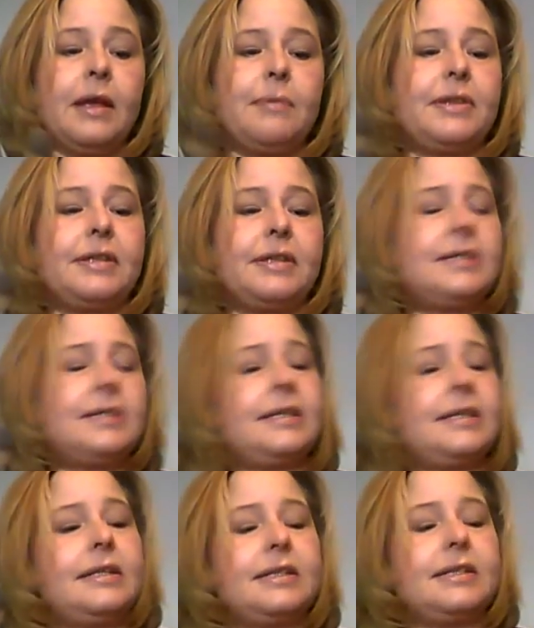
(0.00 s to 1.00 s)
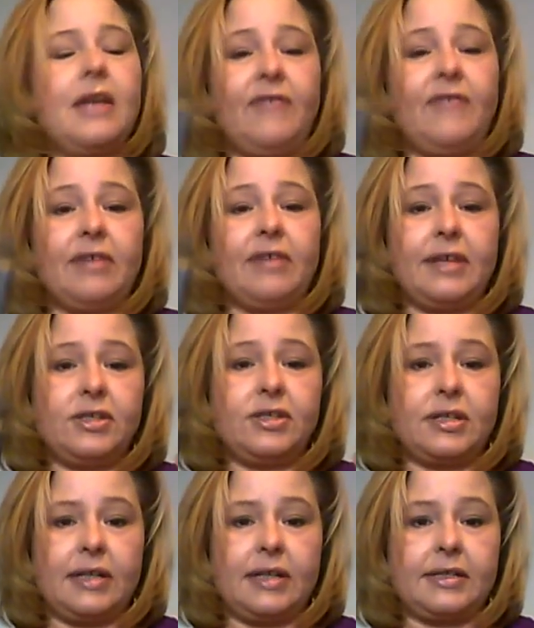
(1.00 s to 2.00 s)
But this is not
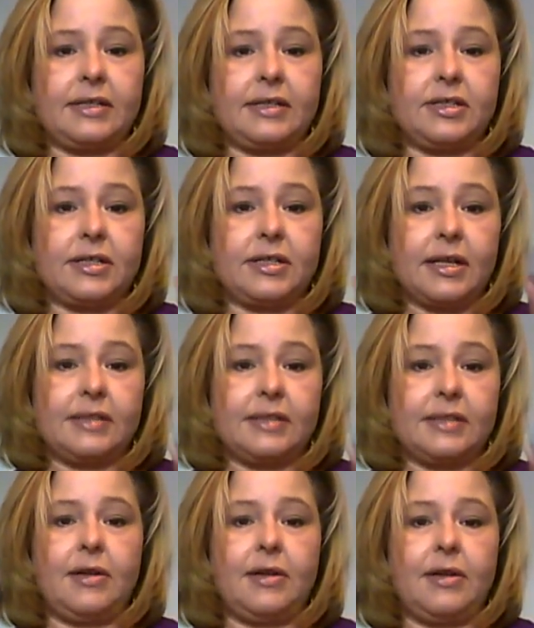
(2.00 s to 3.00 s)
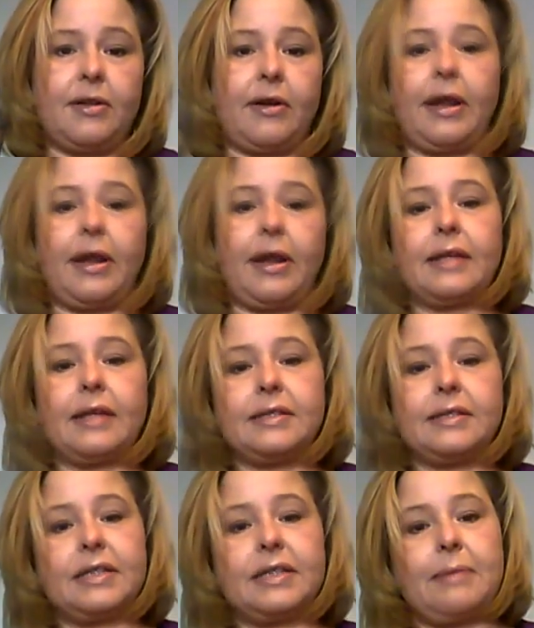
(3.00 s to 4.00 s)
foundation. It's just a concealer. And
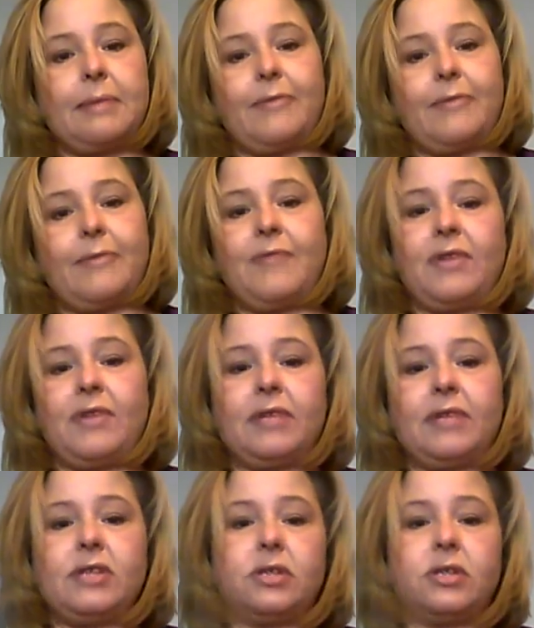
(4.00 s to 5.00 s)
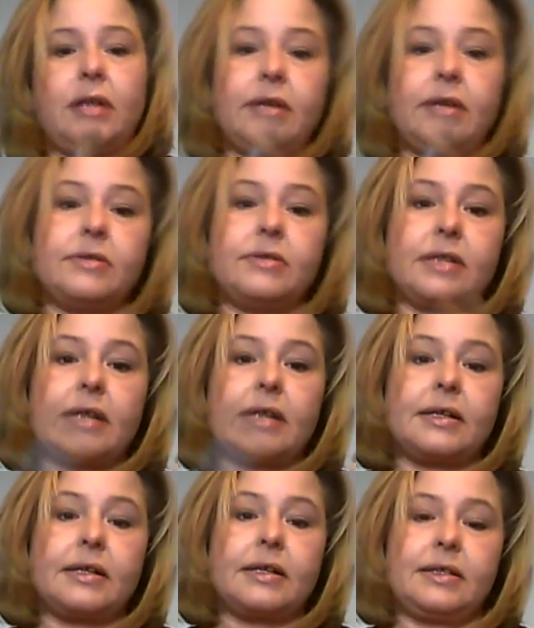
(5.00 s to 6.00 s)
since I'm out of my foundation, I used it as
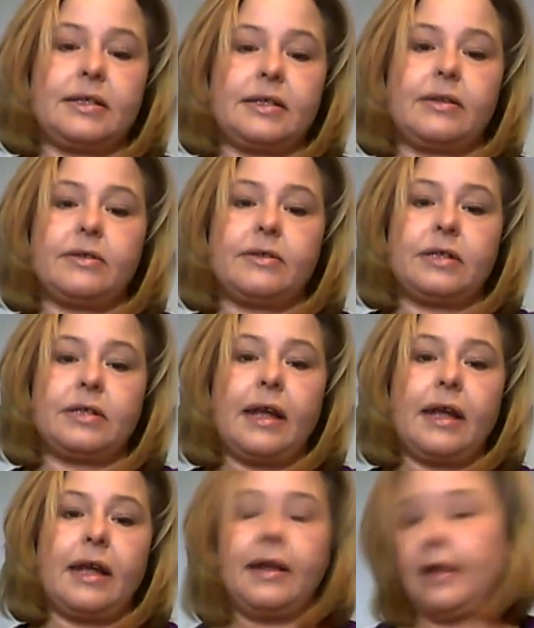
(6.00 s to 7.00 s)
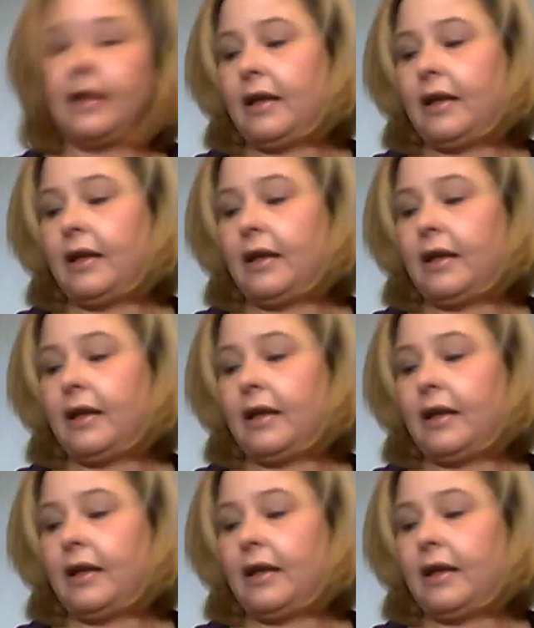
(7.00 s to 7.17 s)
a concealer today.